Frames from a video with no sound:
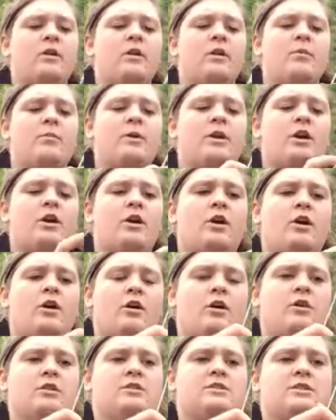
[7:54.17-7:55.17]

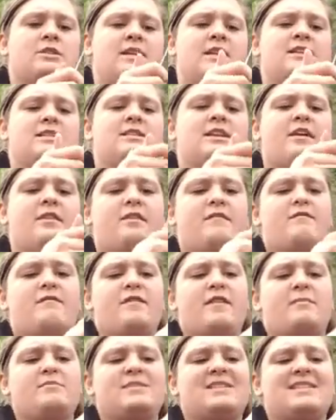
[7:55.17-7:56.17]
because there's nothing for
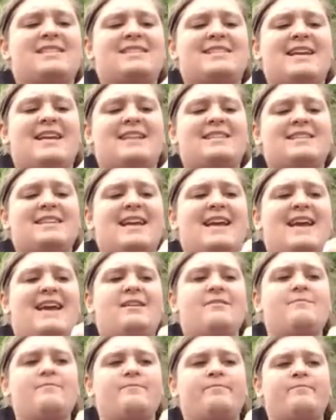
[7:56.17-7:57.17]
them to sit in.
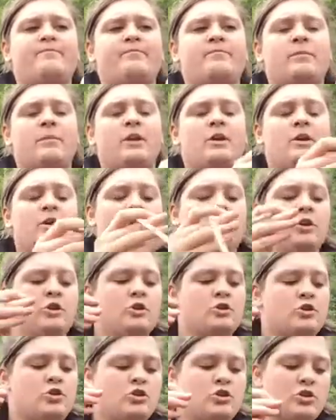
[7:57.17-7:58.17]

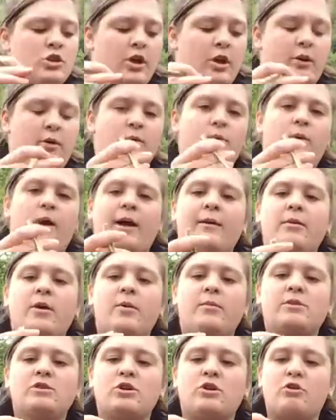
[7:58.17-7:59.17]
So I'm
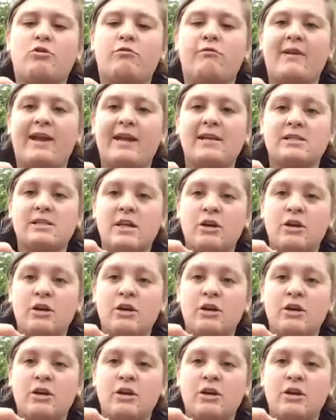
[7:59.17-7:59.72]
going to create a